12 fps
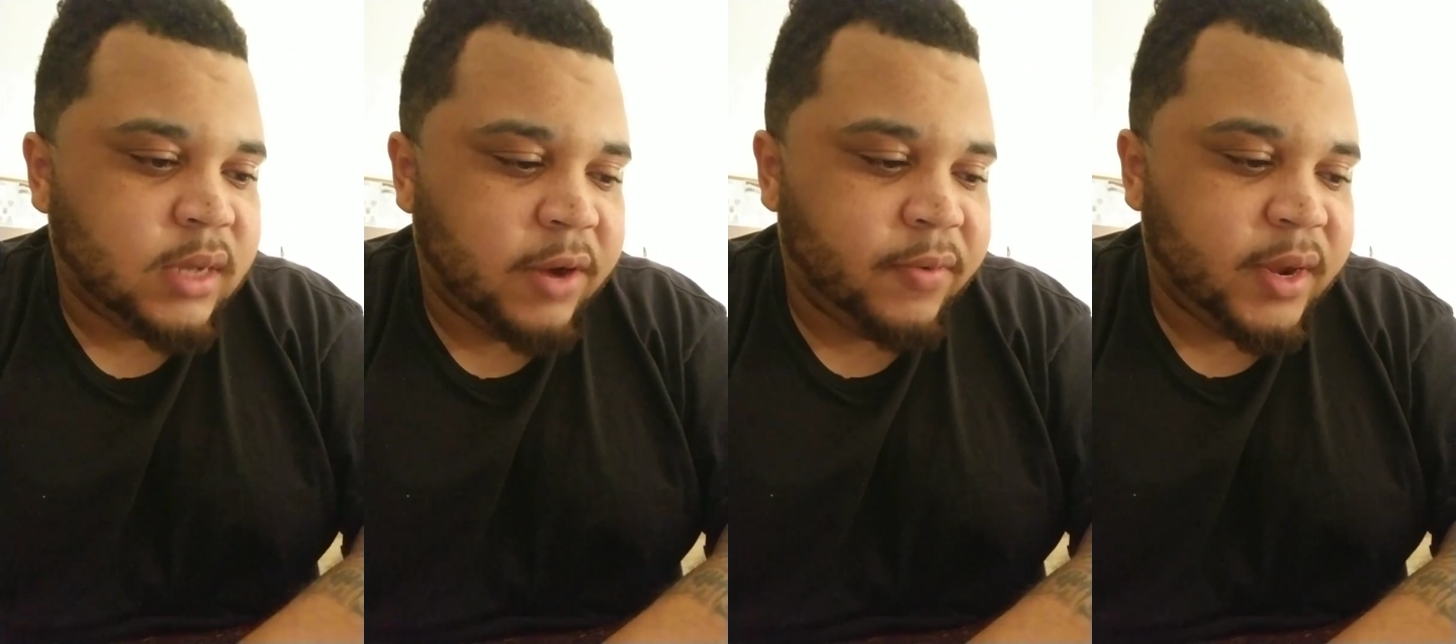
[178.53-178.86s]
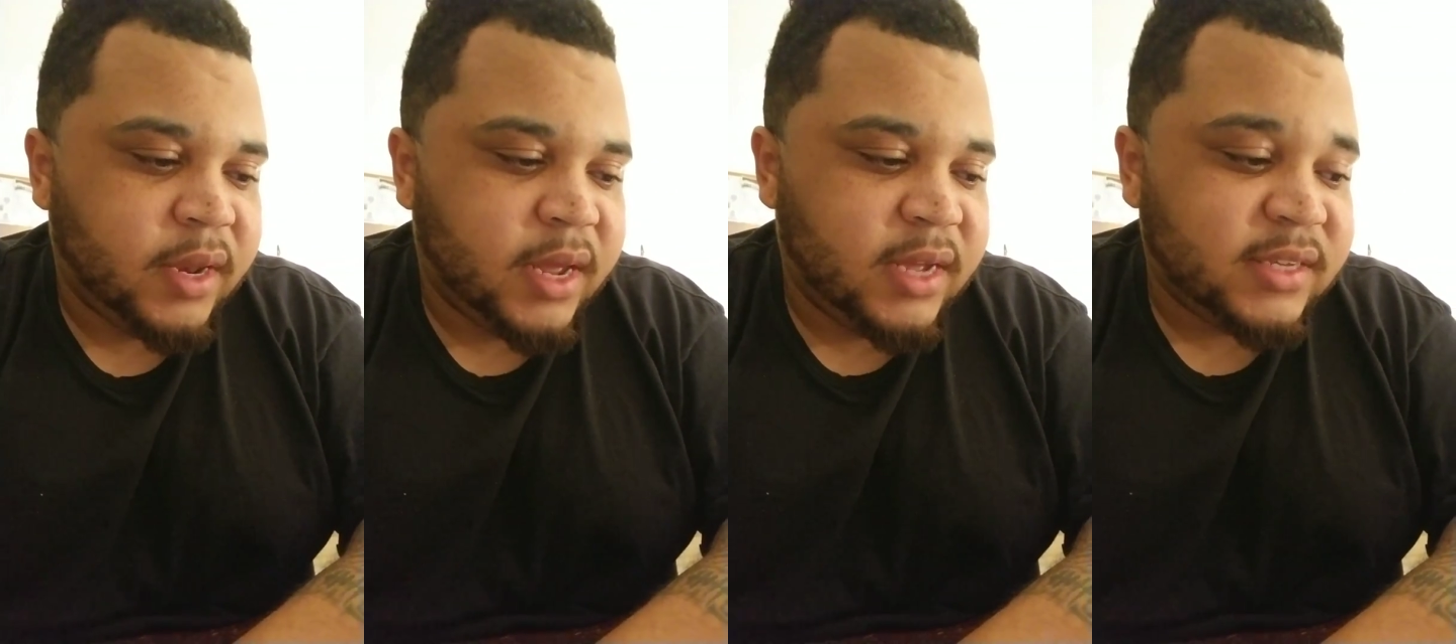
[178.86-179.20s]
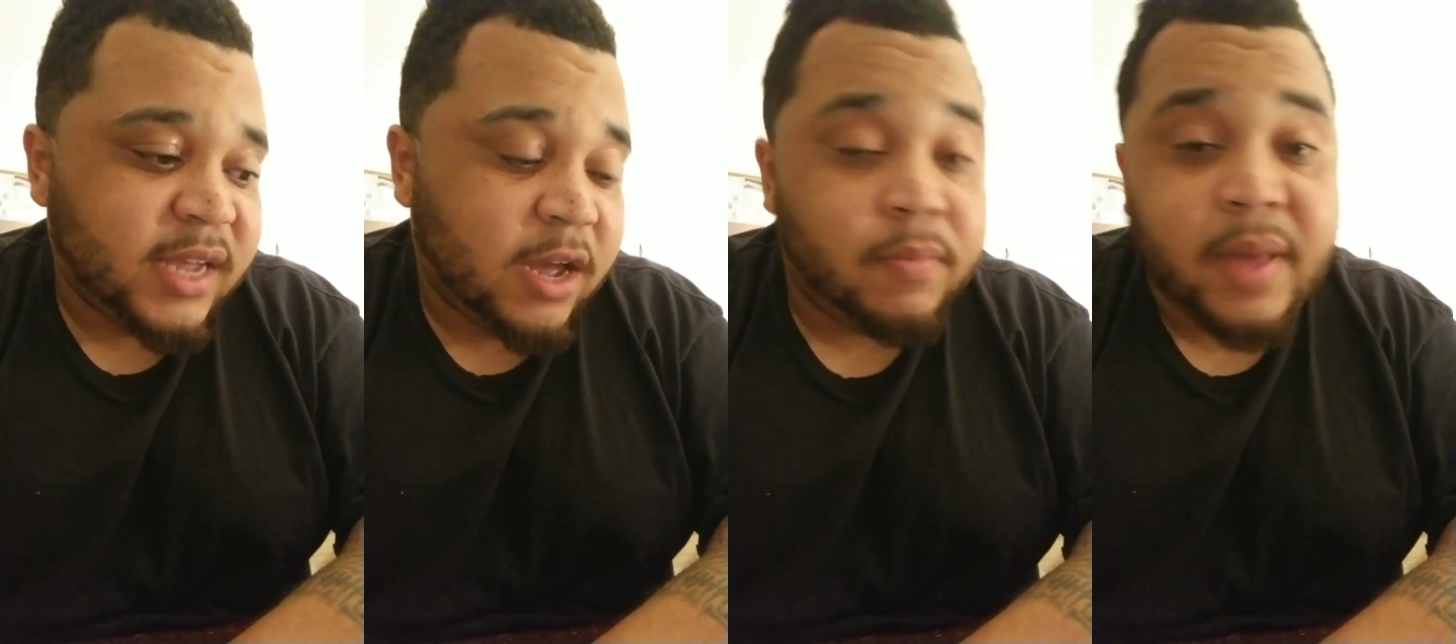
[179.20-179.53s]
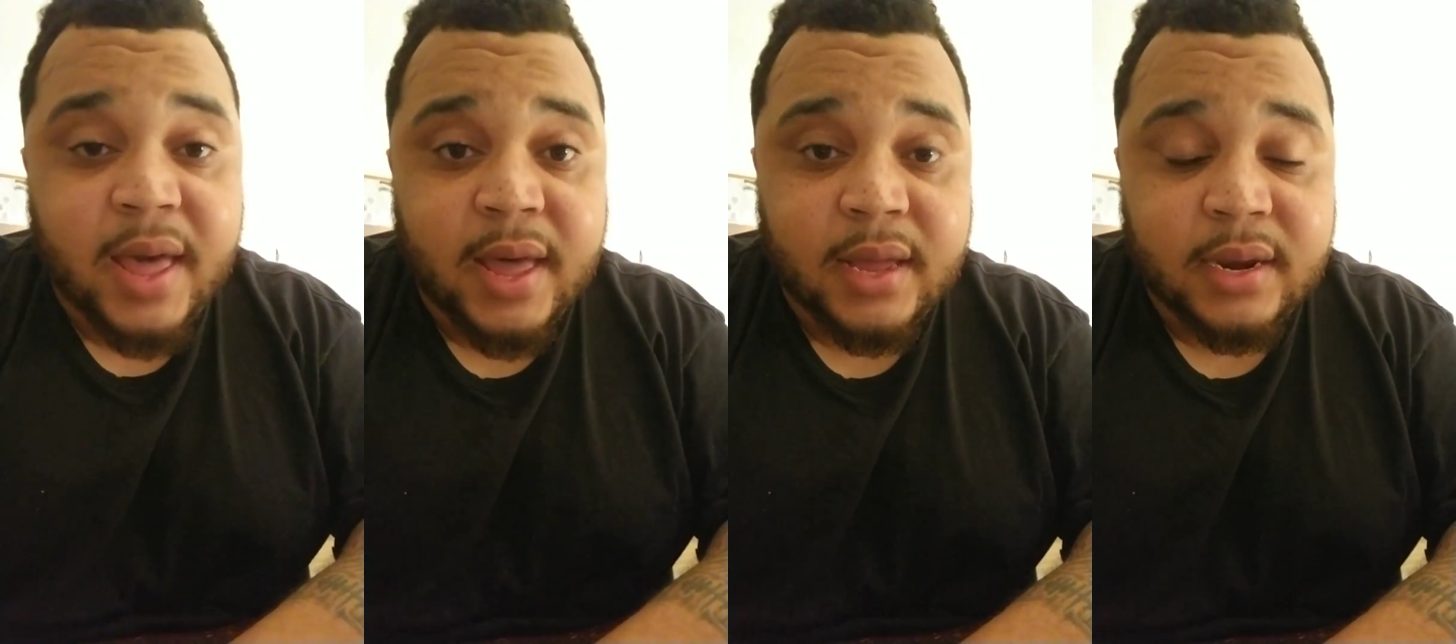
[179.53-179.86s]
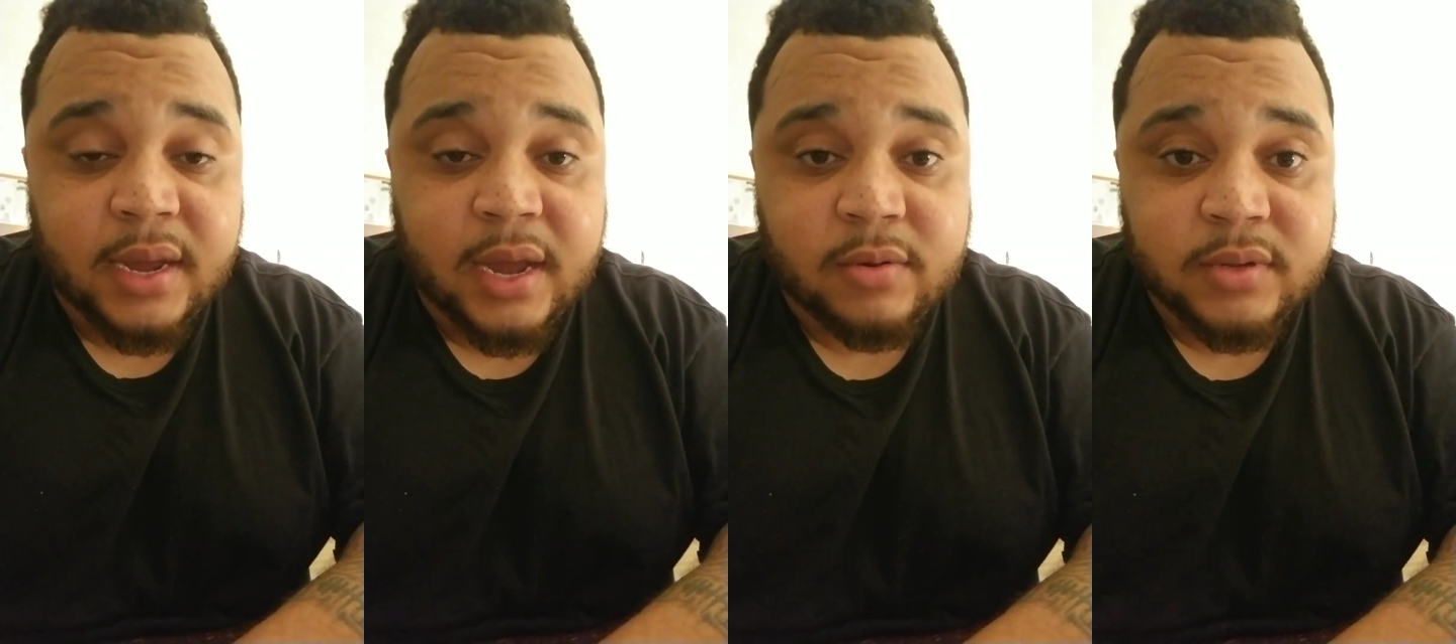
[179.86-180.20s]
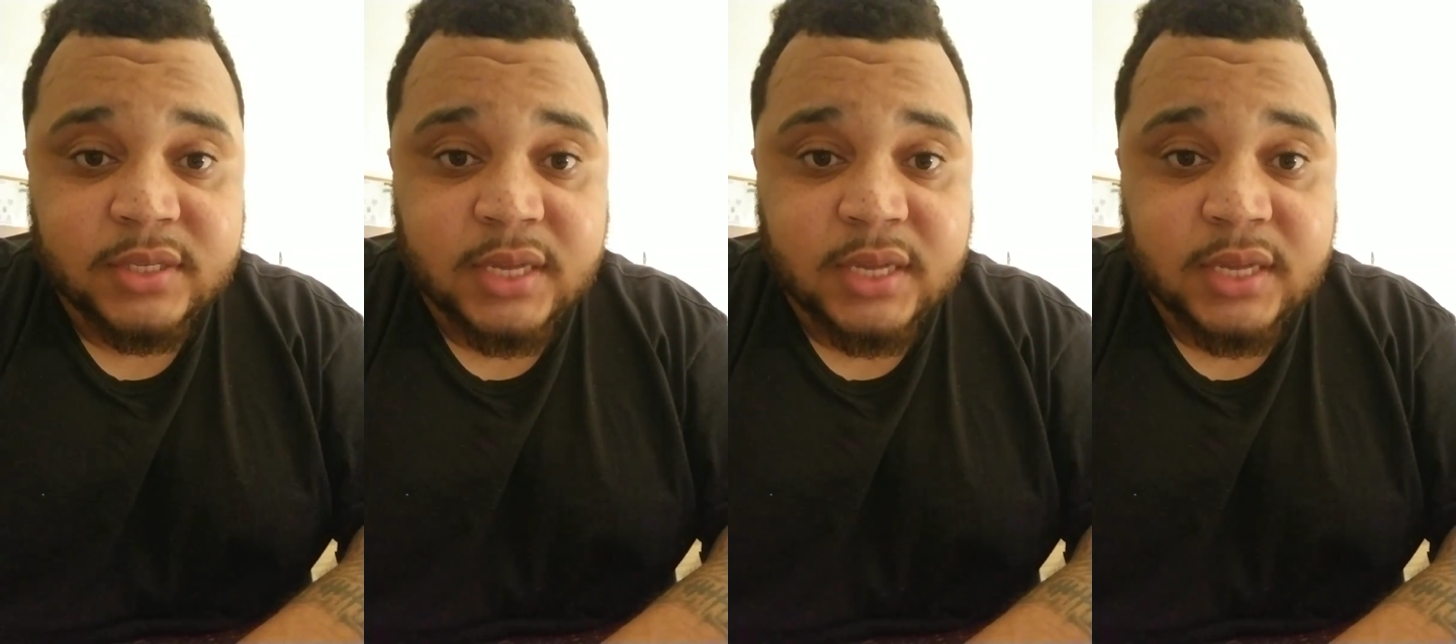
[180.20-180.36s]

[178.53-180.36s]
I realized how bad I was